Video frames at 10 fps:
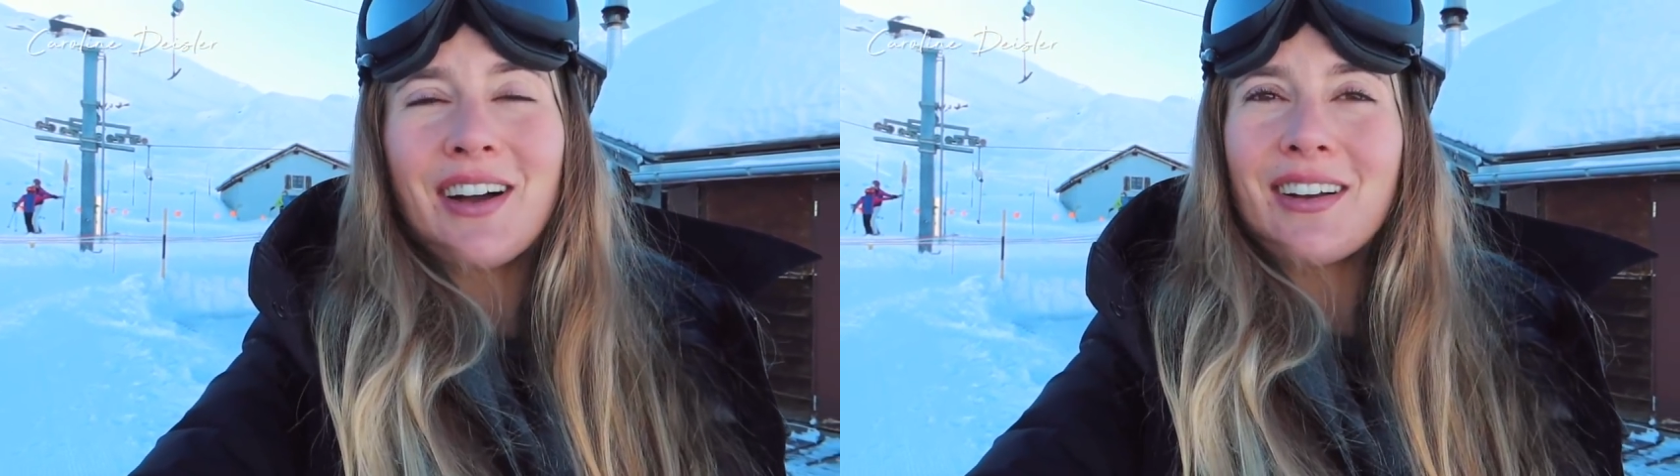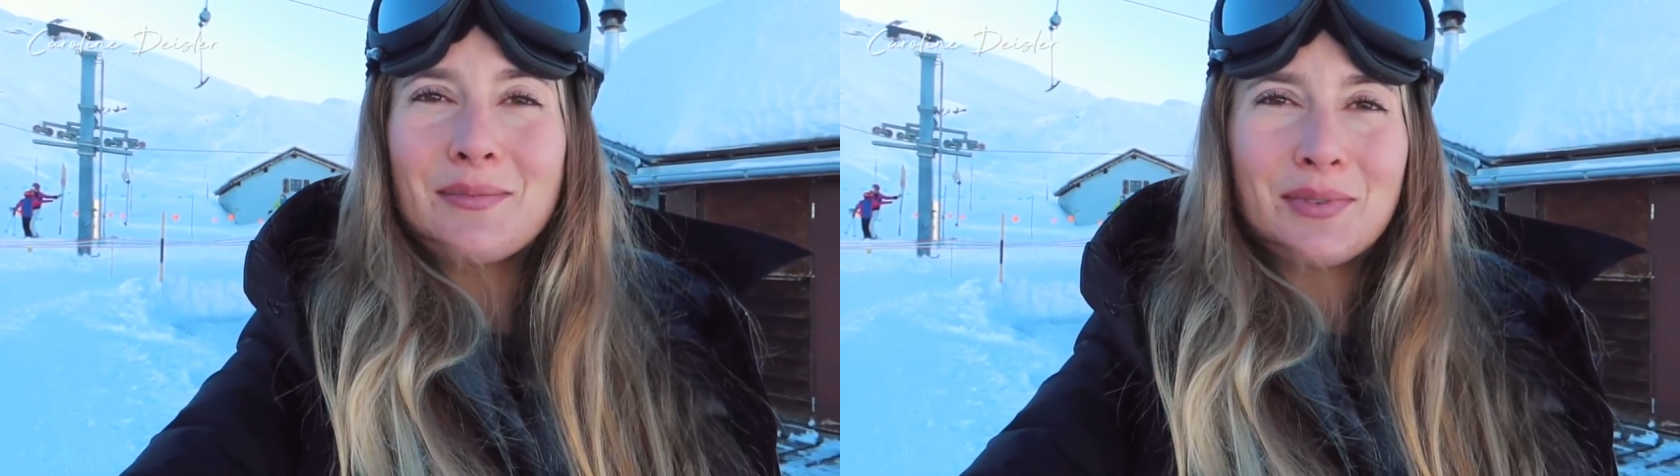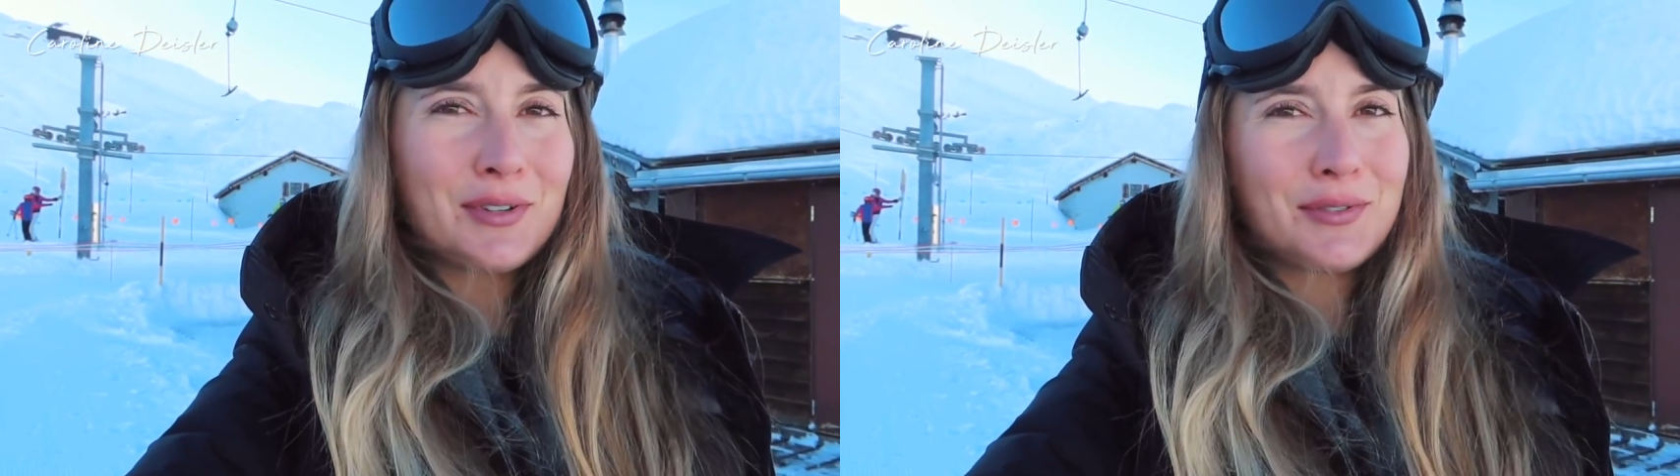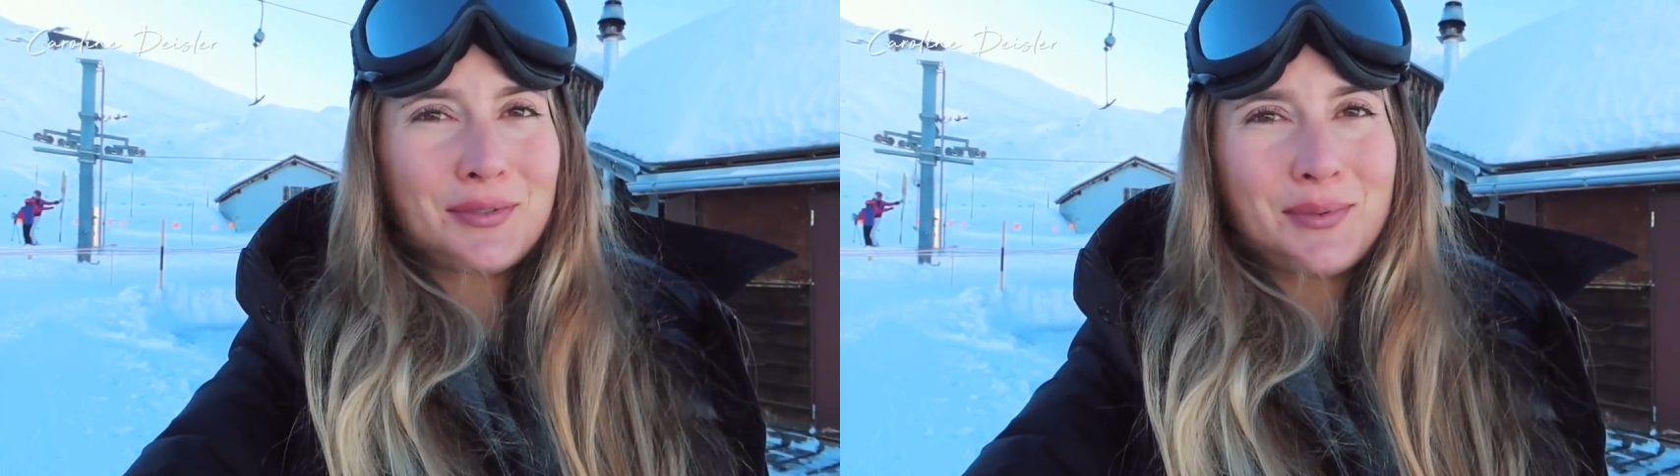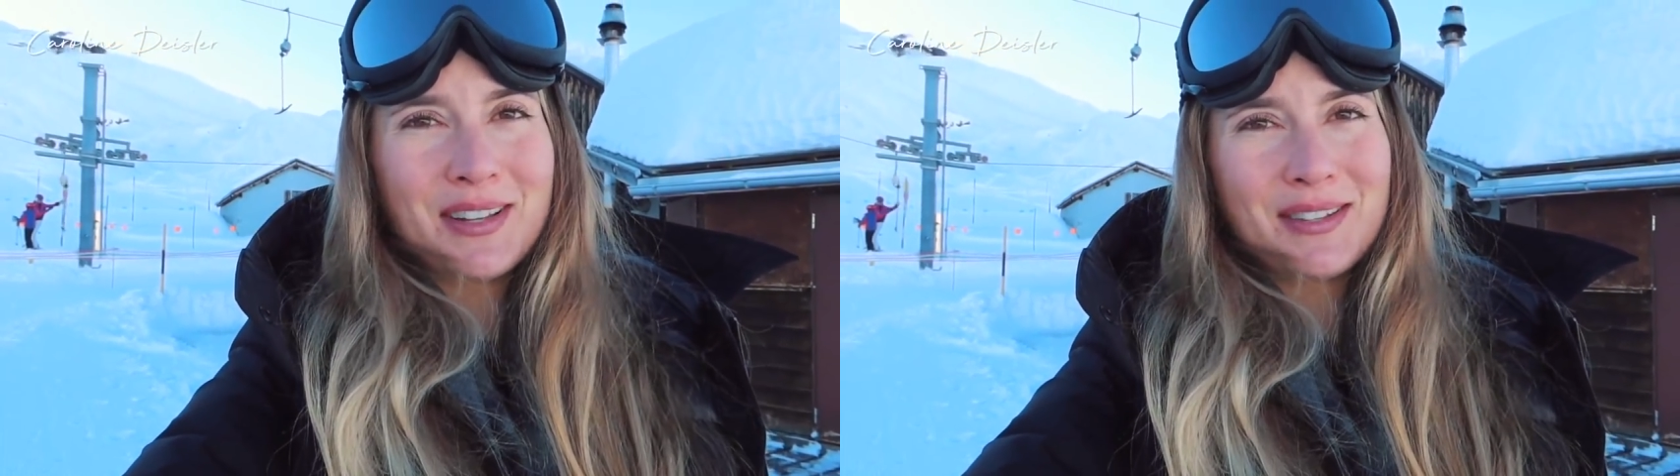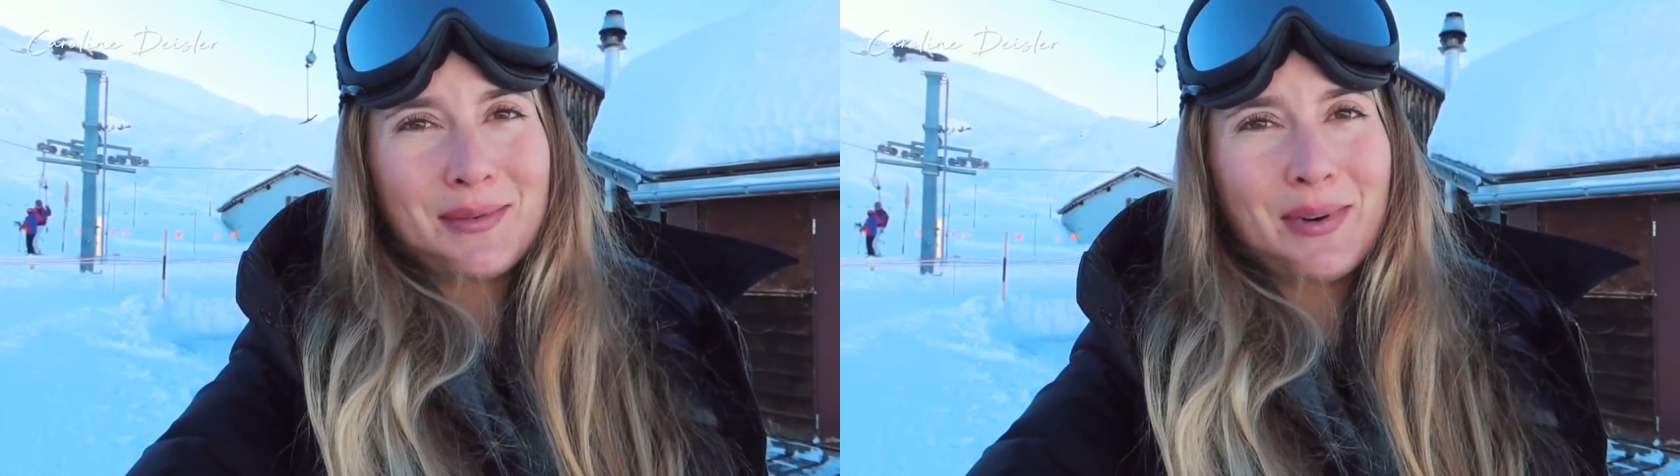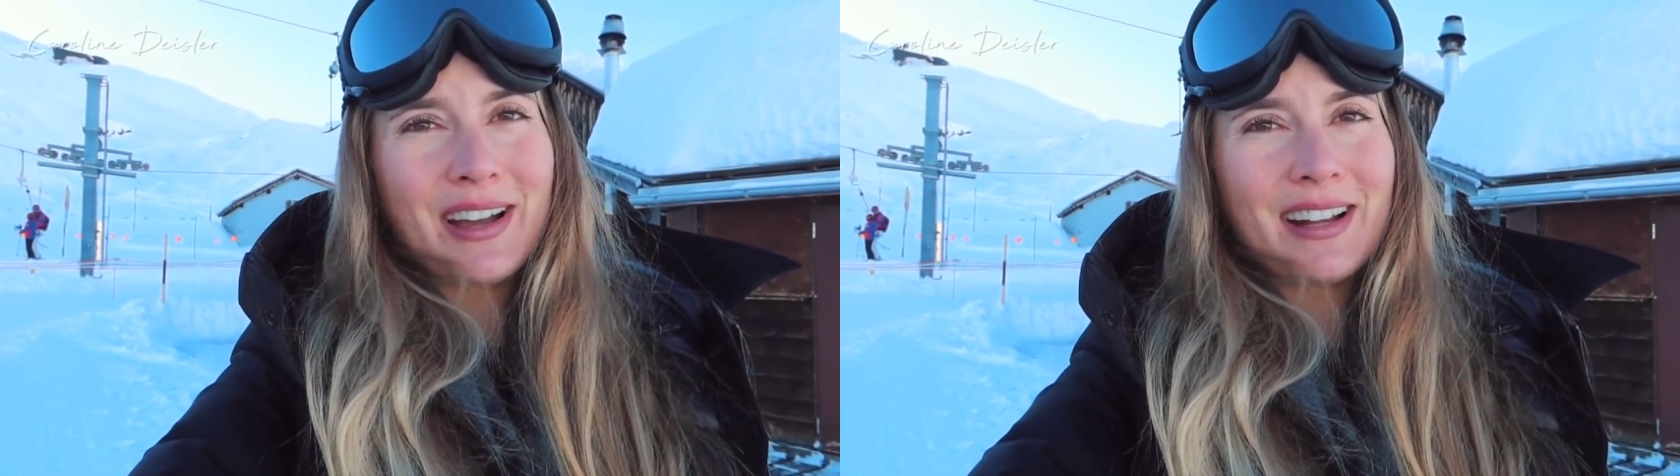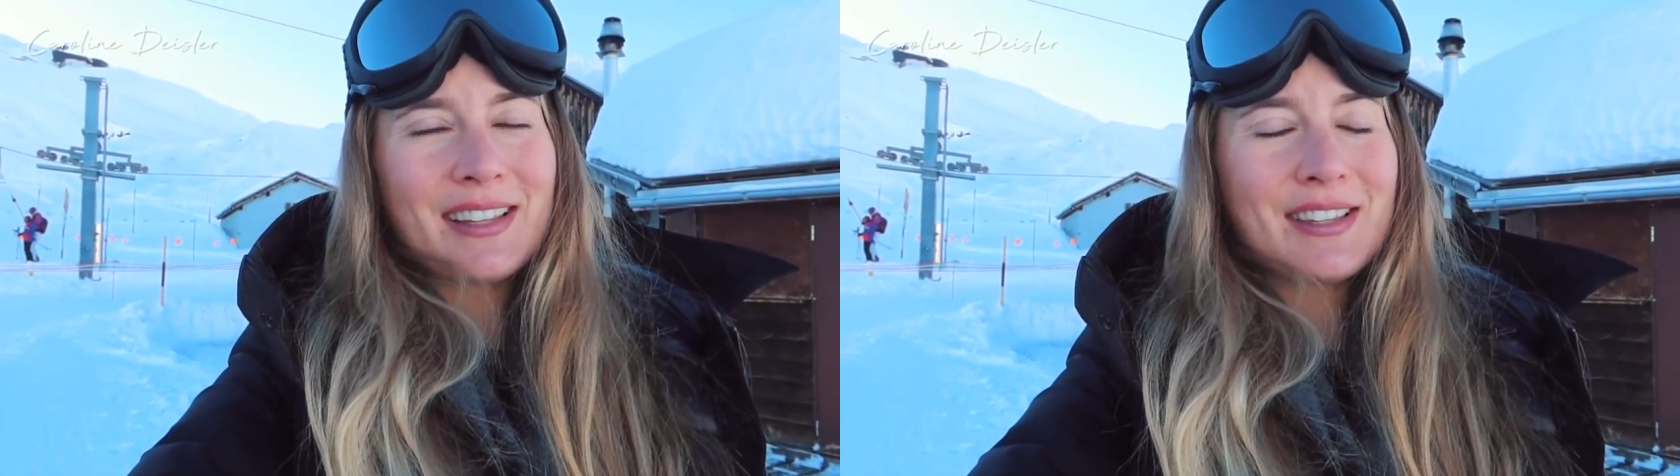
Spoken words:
all improve once in a while.